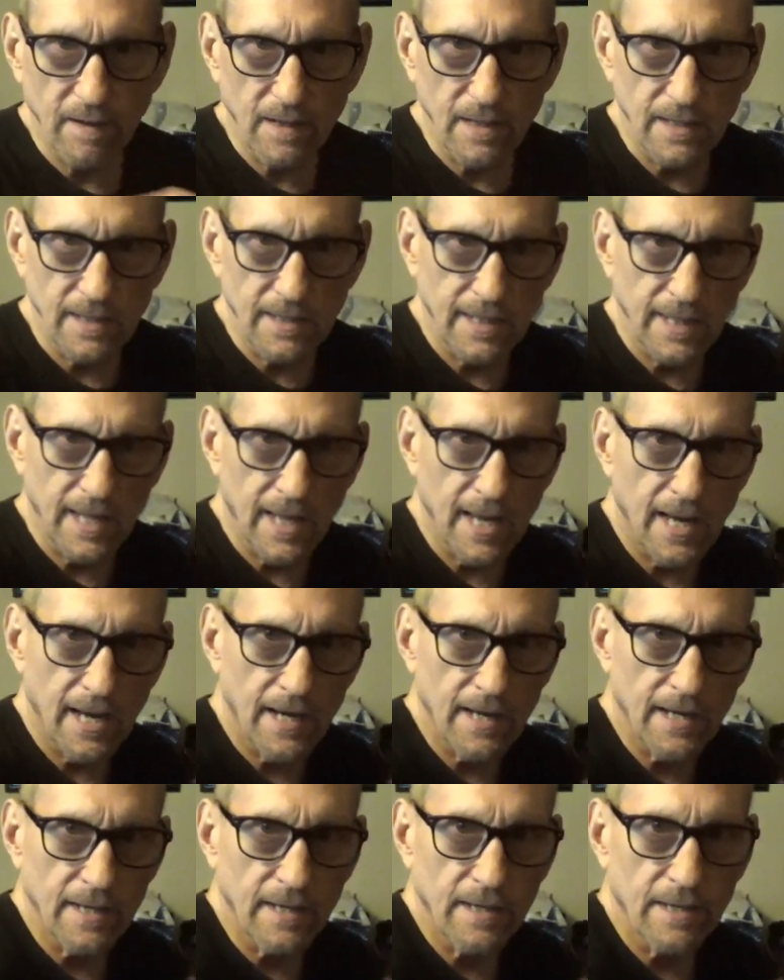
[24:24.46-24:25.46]

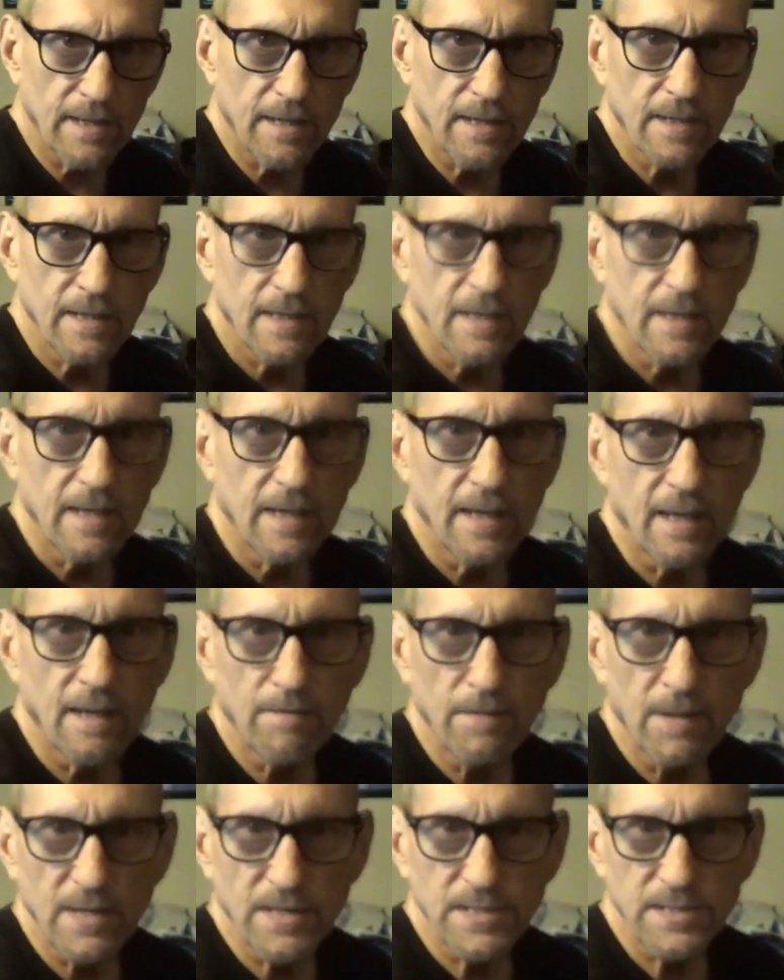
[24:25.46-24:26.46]
line, and it
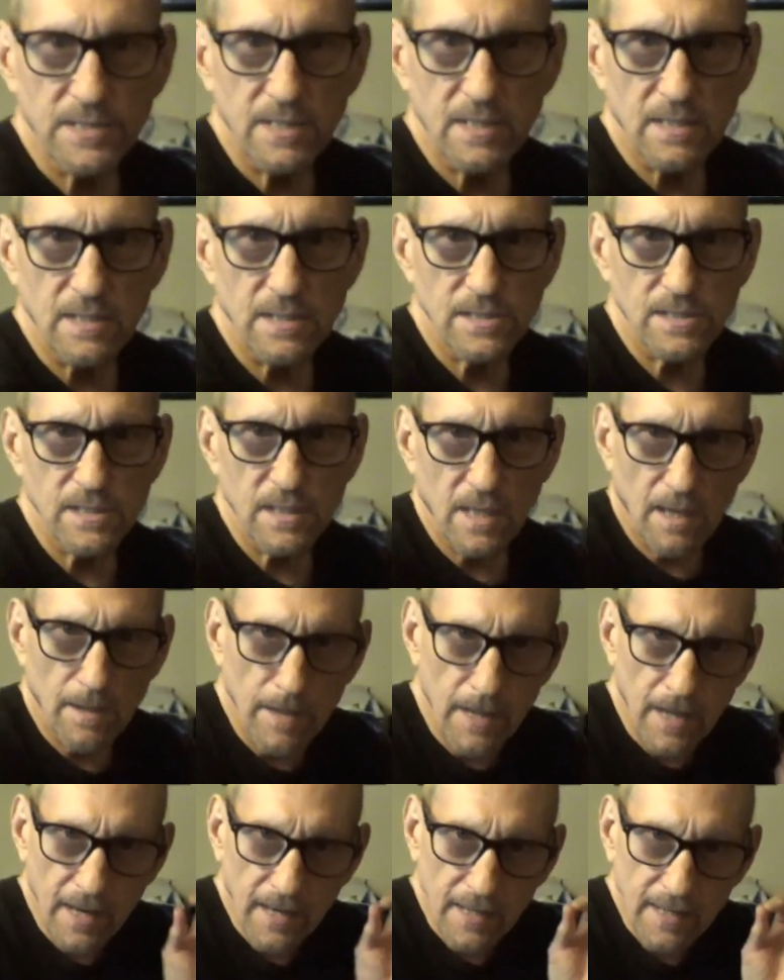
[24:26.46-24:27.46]
makes sense, and
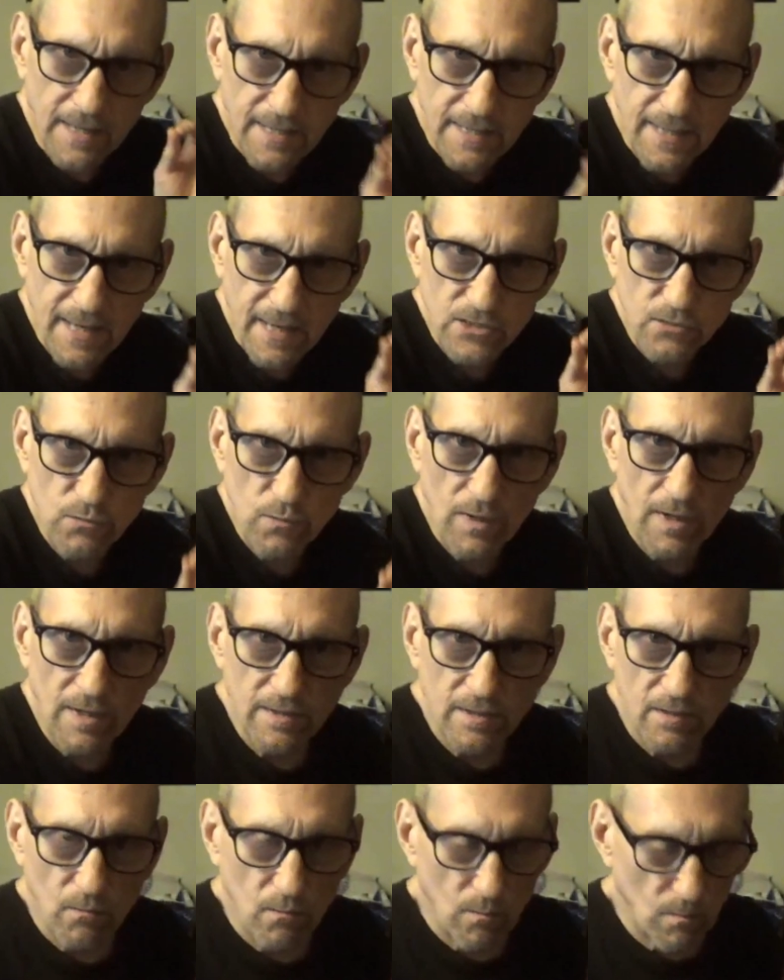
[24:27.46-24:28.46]
then it connects right at
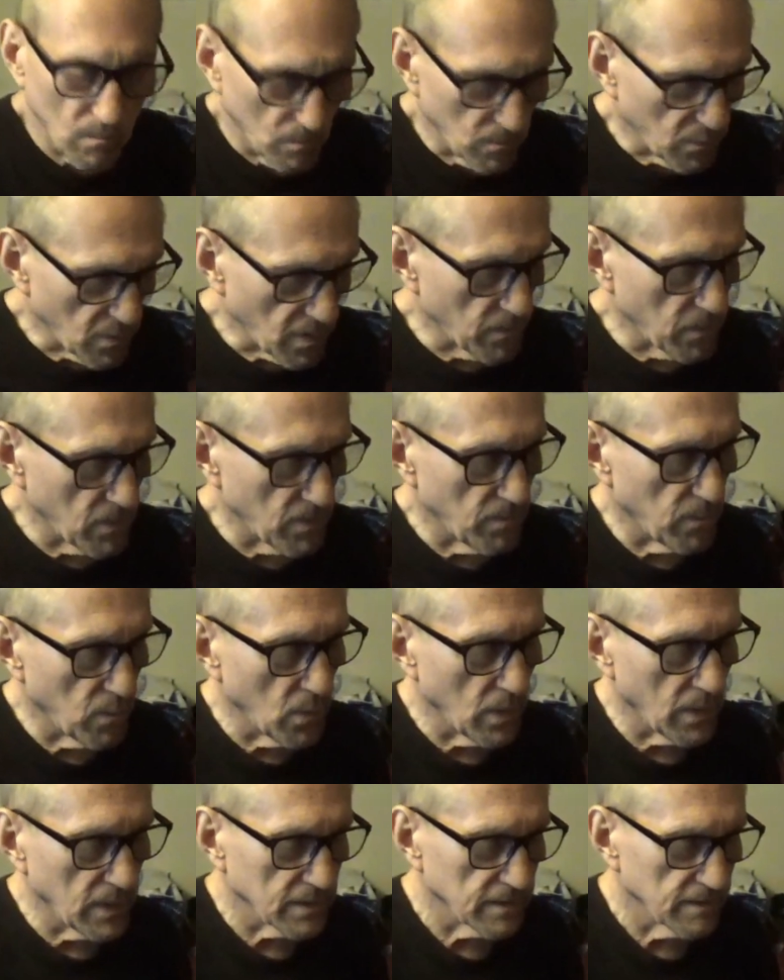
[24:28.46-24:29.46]
the proper
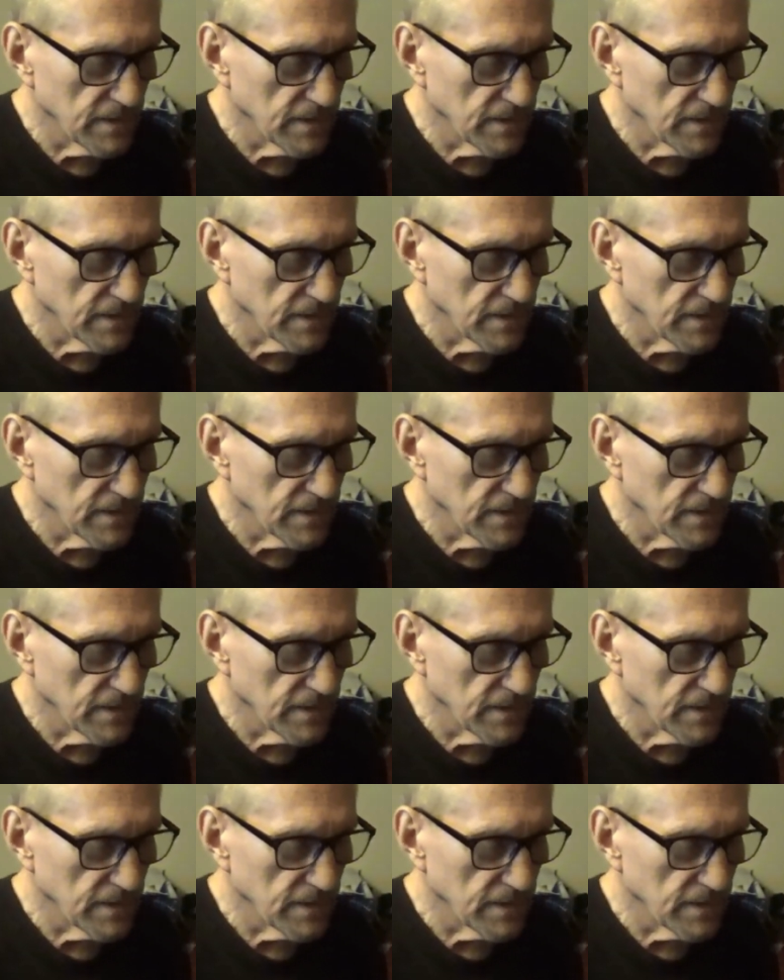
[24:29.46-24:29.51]
point.